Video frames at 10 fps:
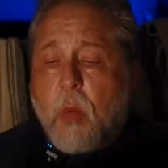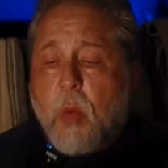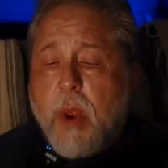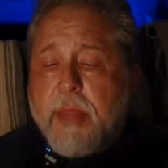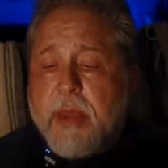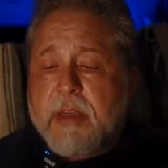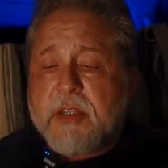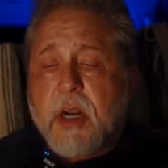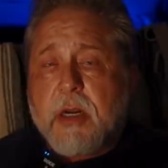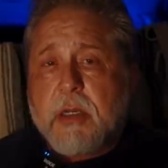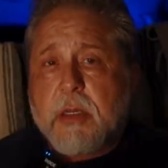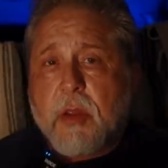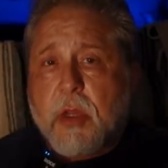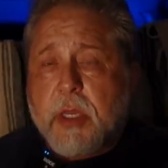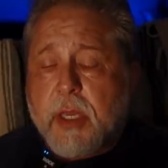when they started
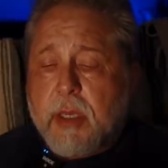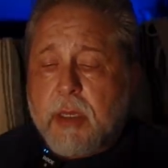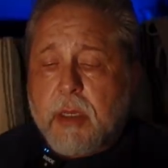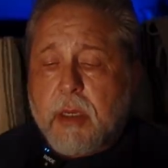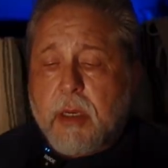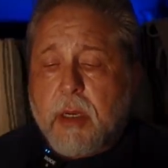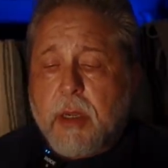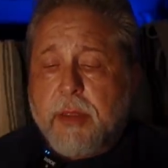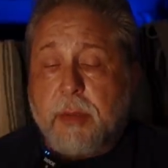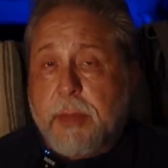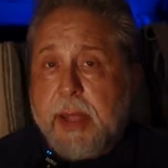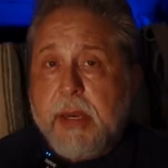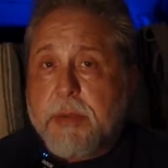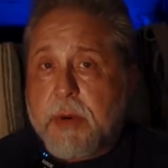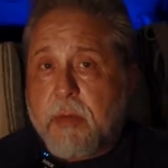looking, the
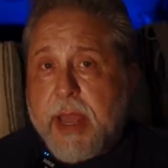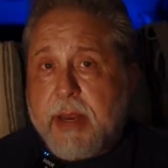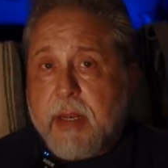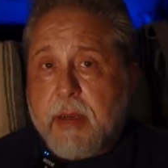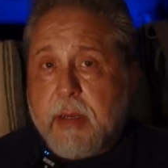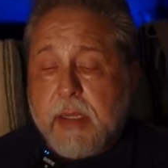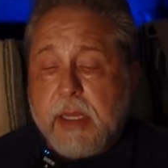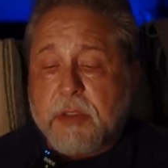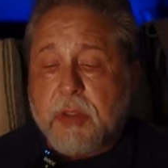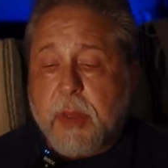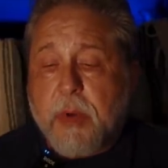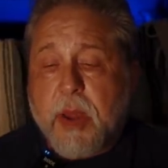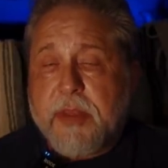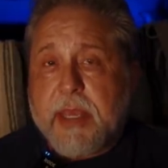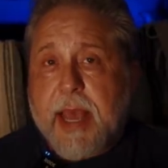plane had been rented. And so they
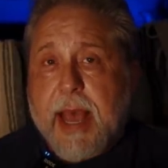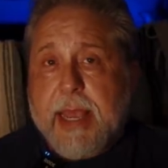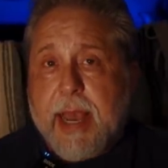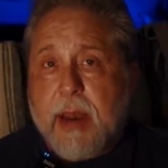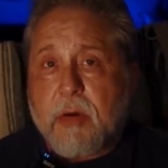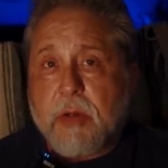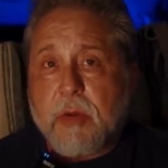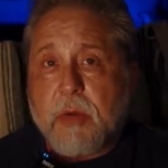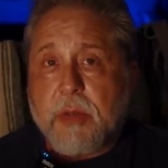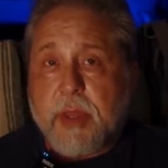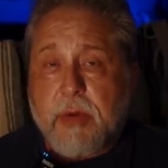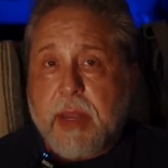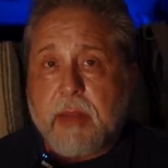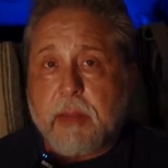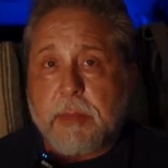brought the guy out who they
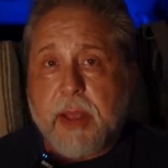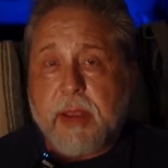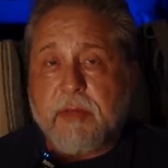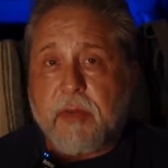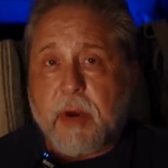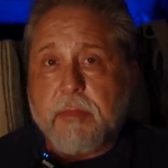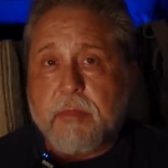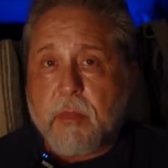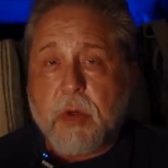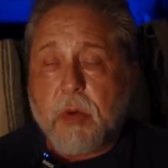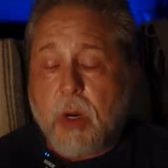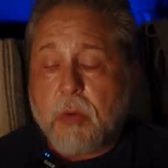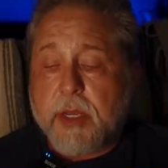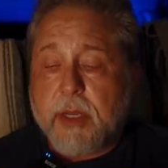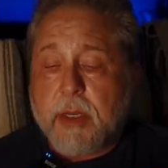rented the plane from, who
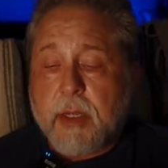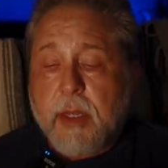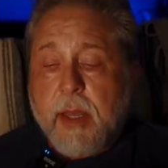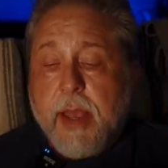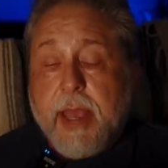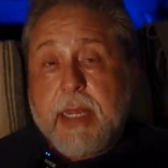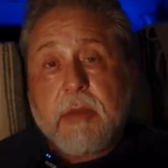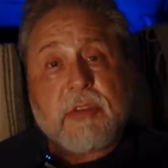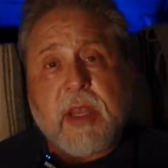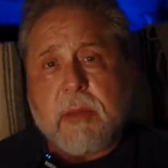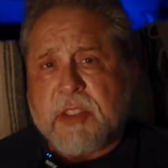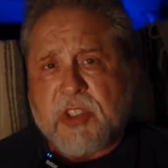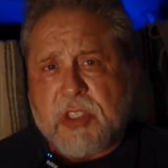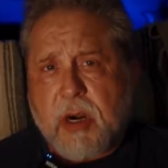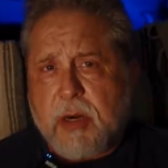owned it, and he was able to
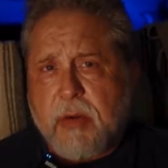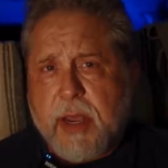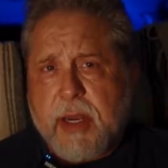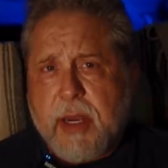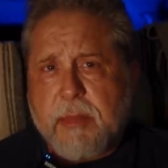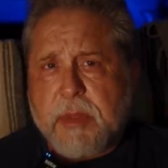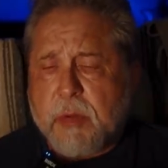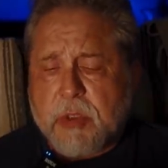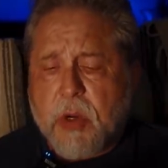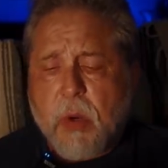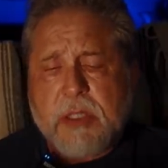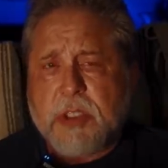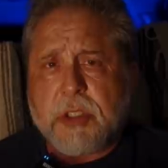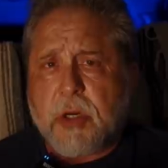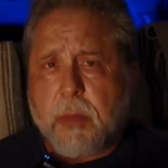start it right up. There was no
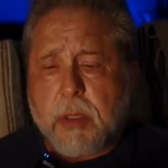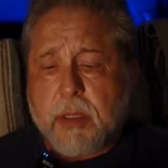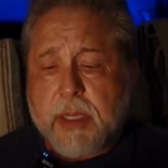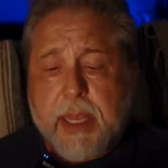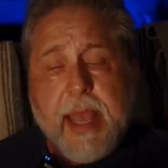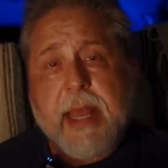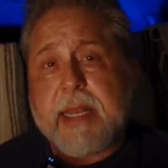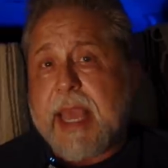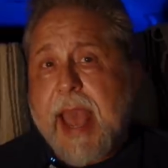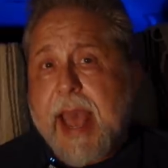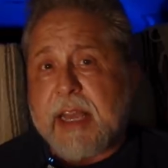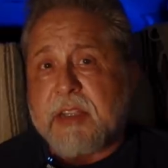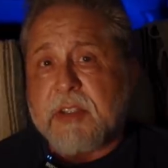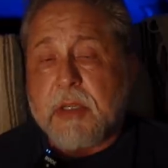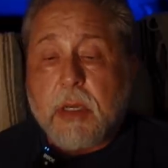engine trouble, it had
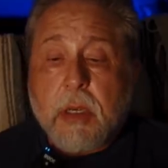gas.